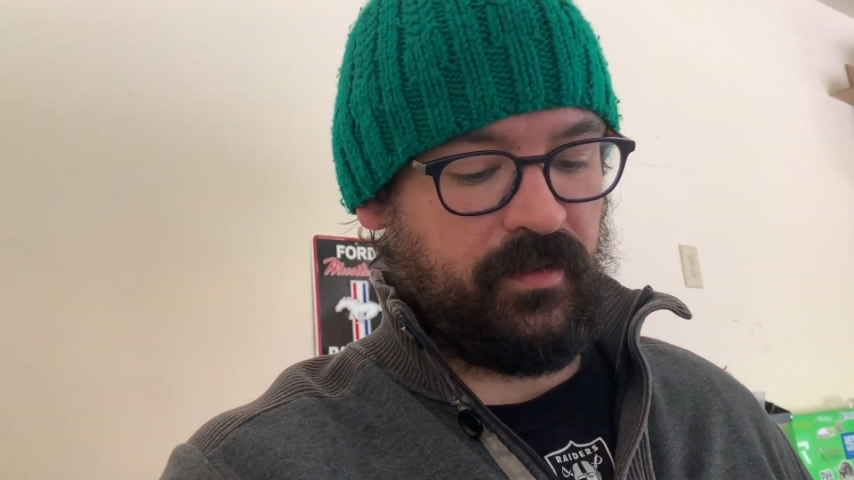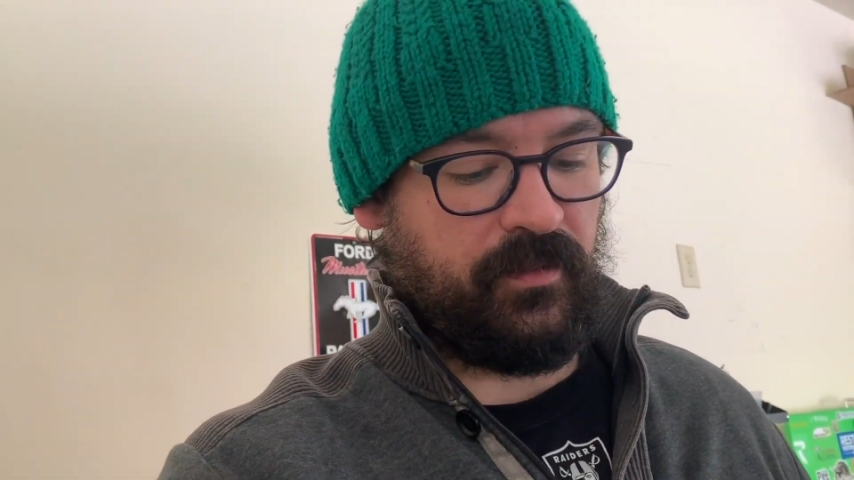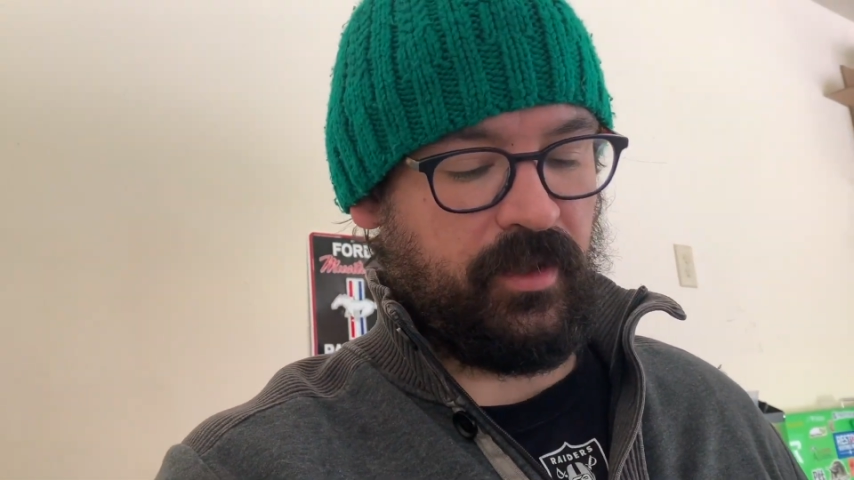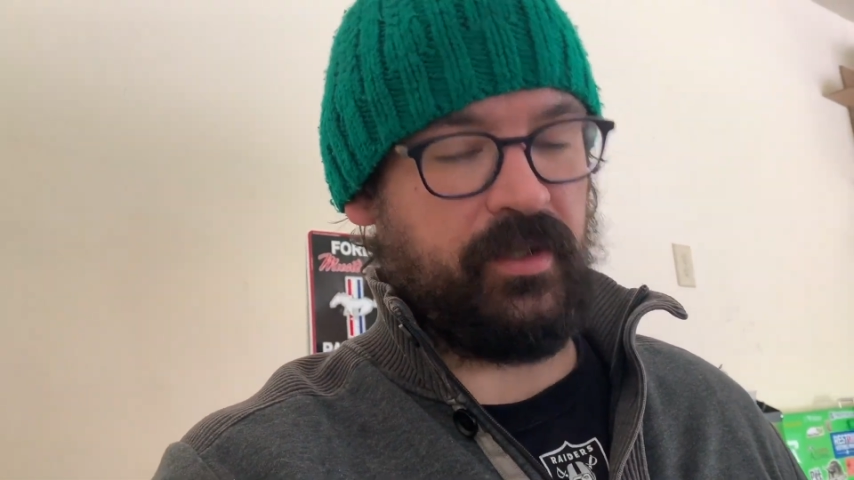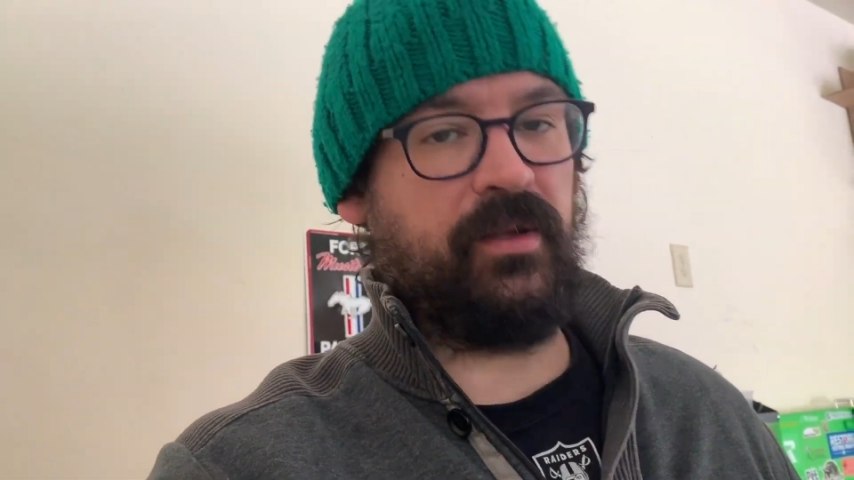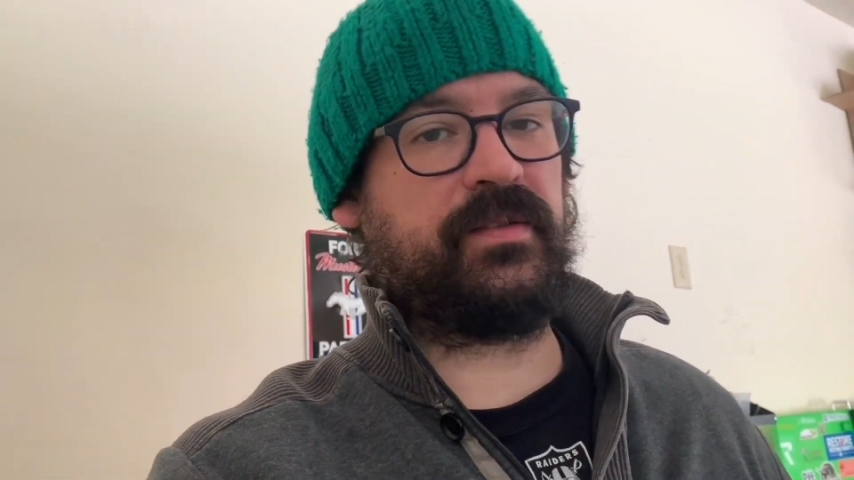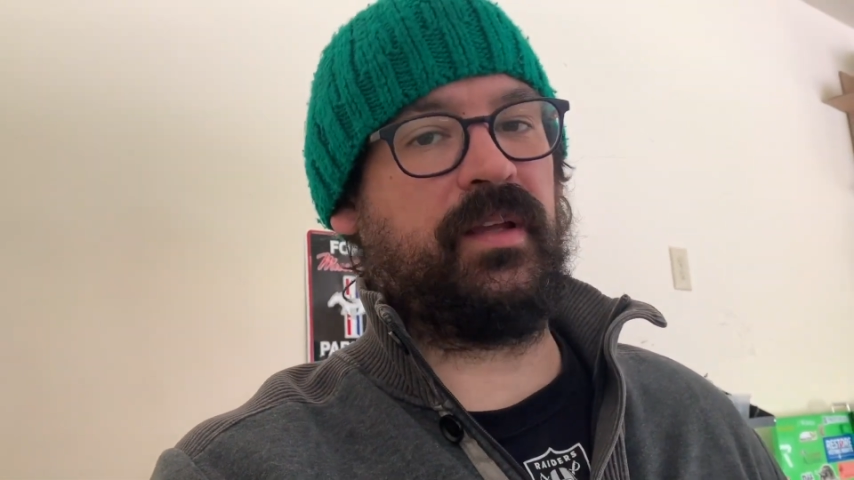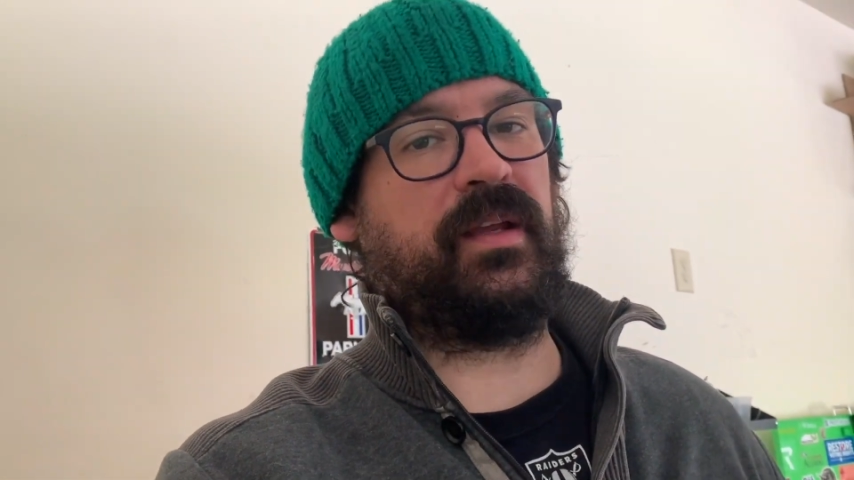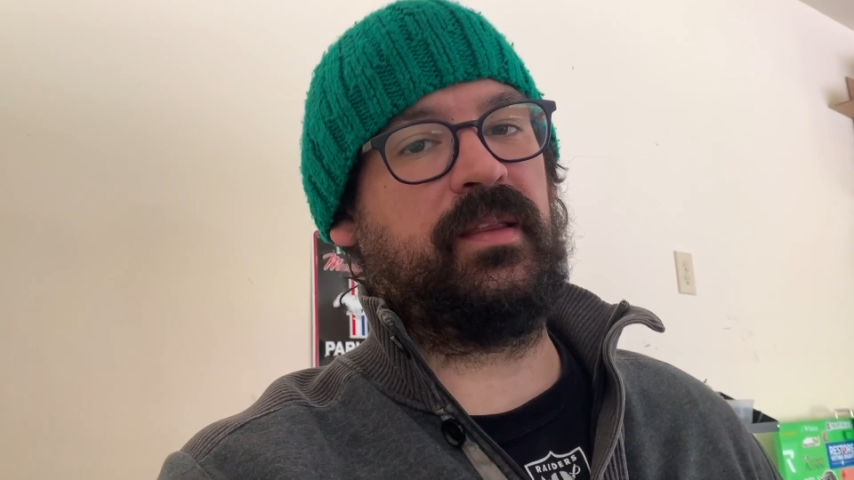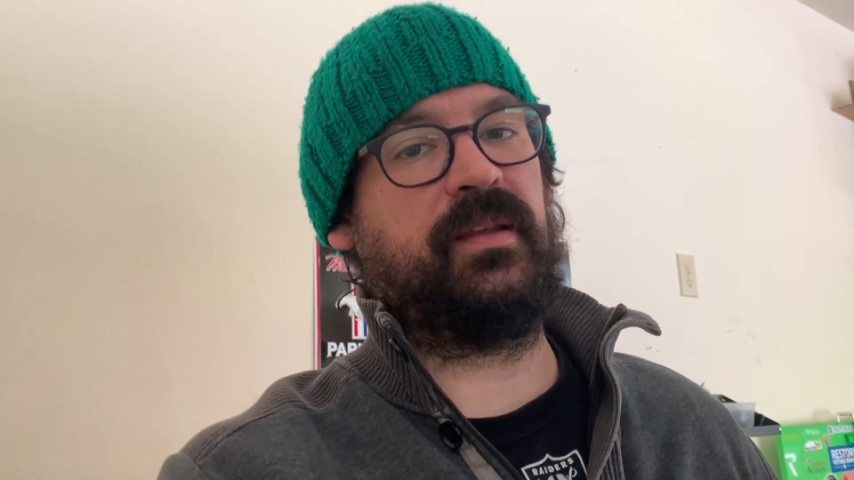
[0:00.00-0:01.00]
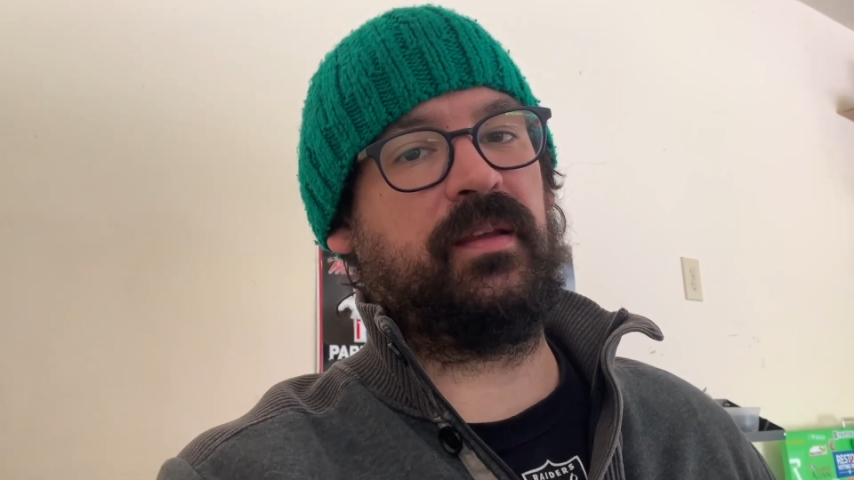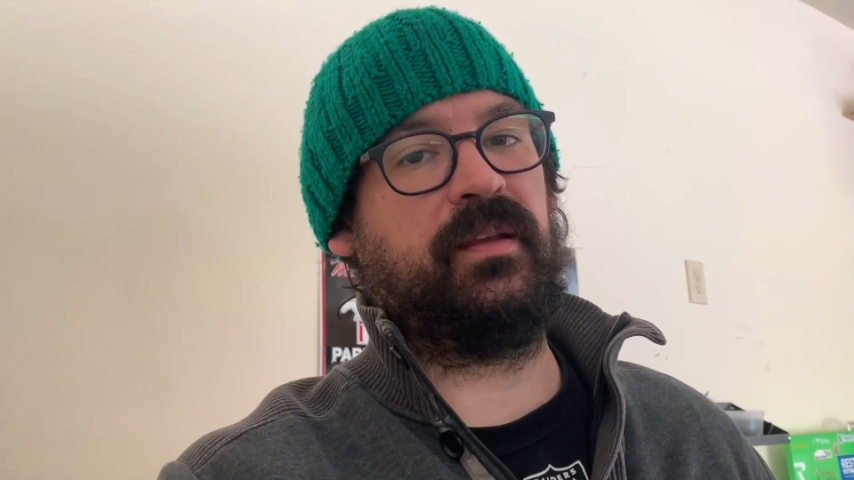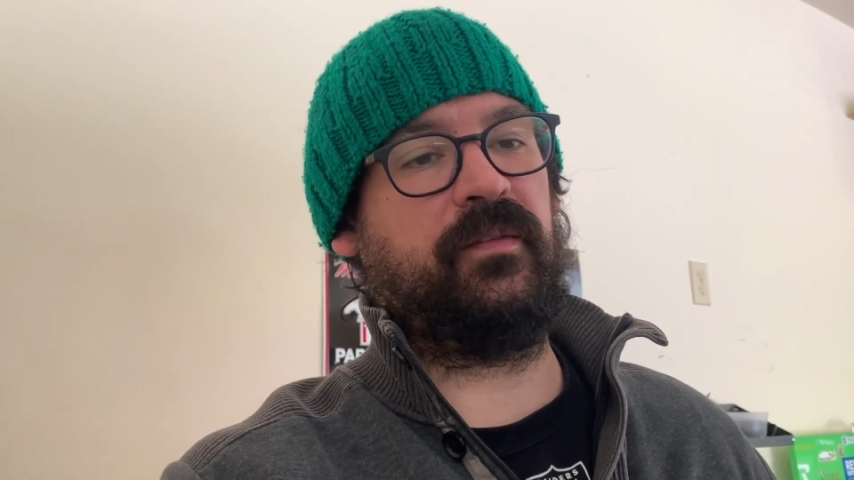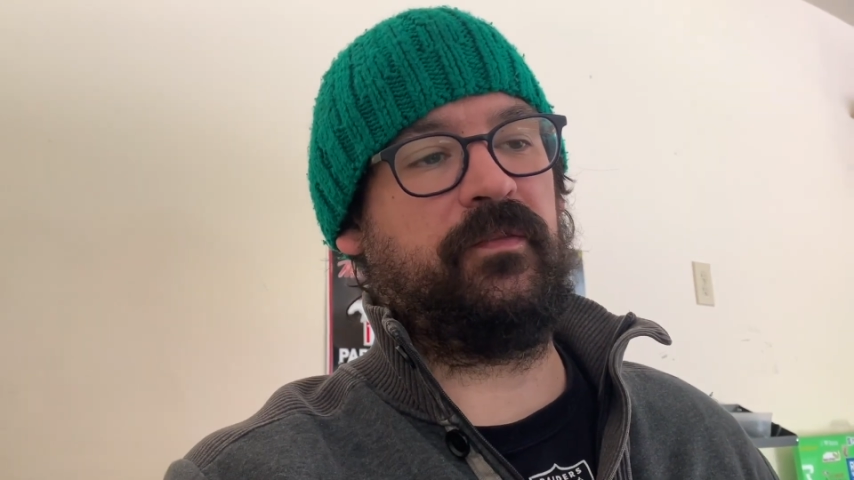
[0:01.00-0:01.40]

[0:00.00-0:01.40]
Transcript: well, it looks like the